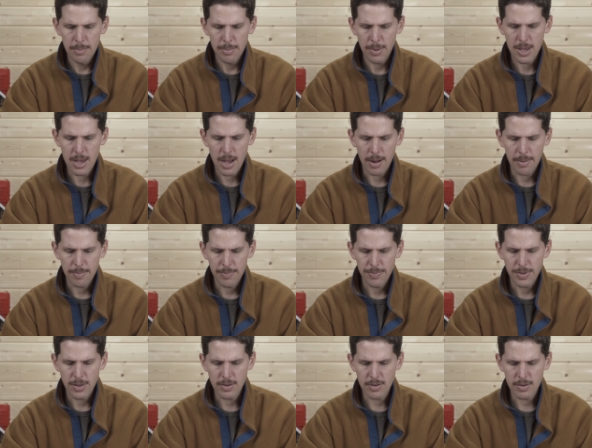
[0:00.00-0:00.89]
But yeah,
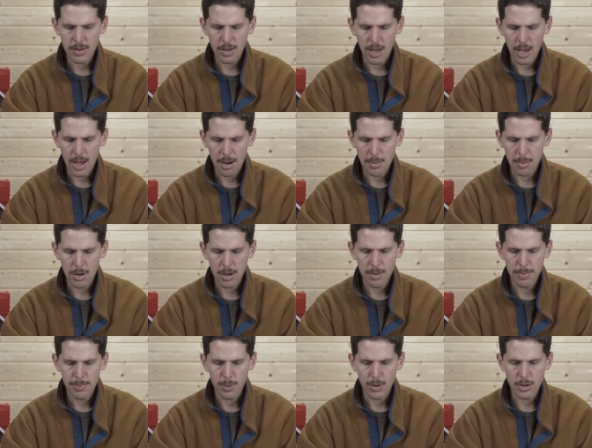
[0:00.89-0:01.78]
this is the
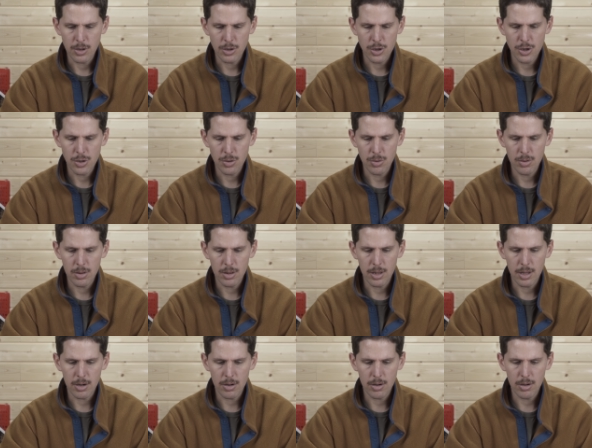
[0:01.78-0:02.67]
camera, point and shoot
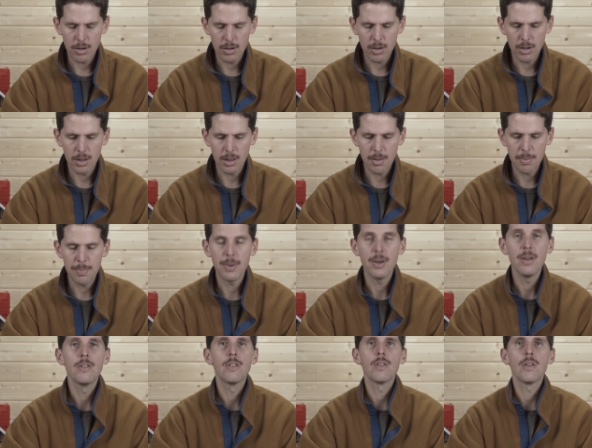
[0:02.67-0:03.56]
little
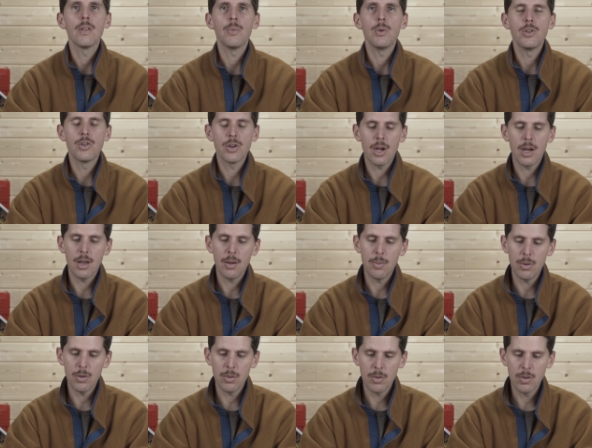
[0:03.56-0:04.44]
Olympus, which I
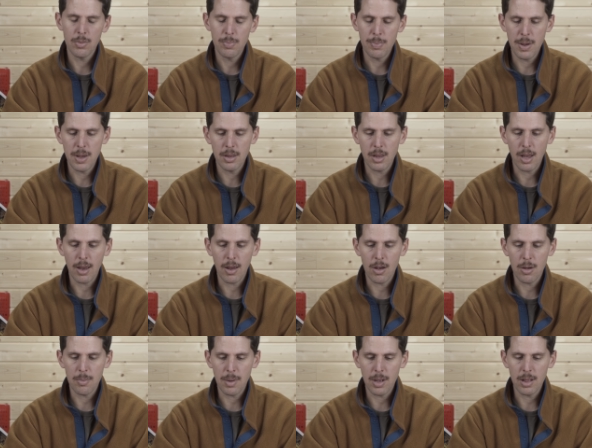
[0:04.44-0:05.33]
will be
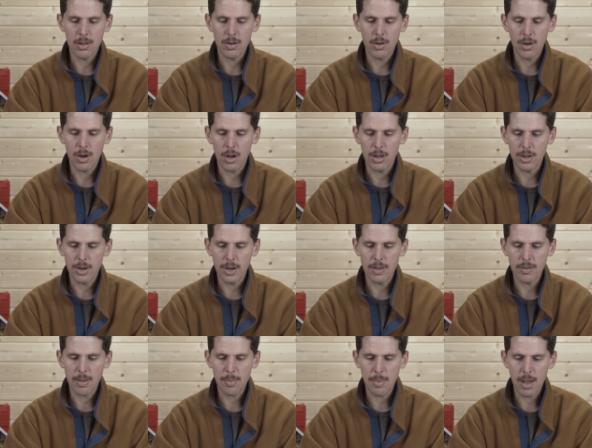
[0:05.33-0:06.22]
taking on my little
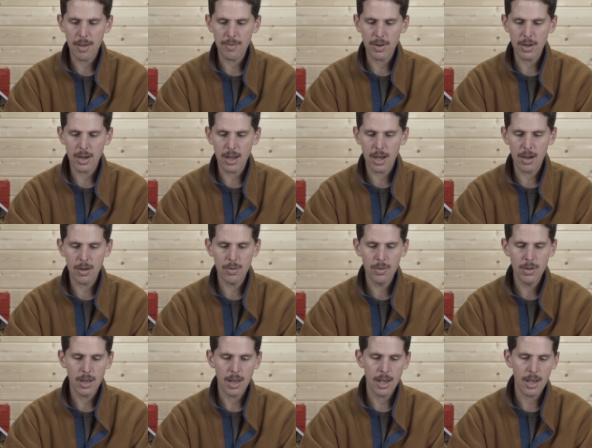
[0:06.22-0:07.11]
holidays I'm having
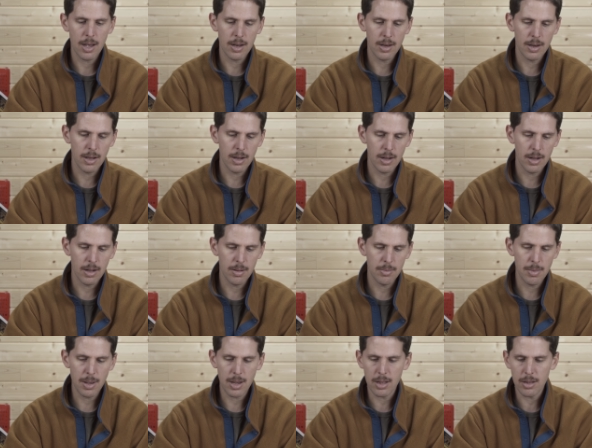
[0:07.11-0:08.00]
now, and
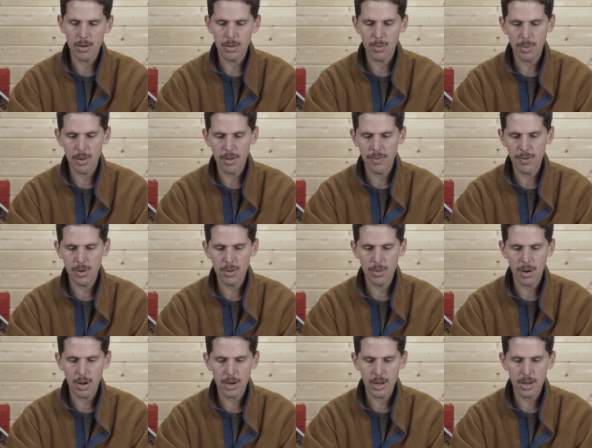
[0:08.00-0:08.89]
make a little review
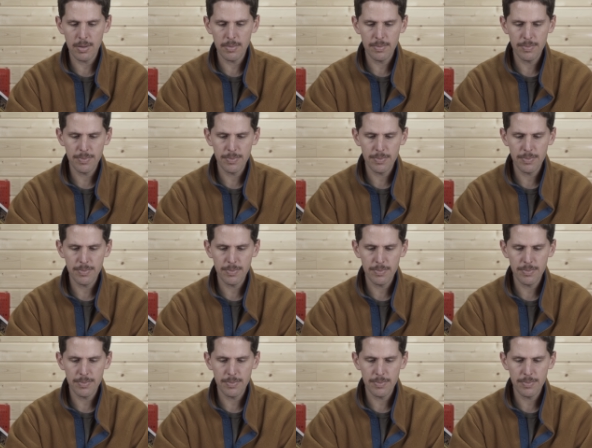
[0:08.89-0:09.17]
on it.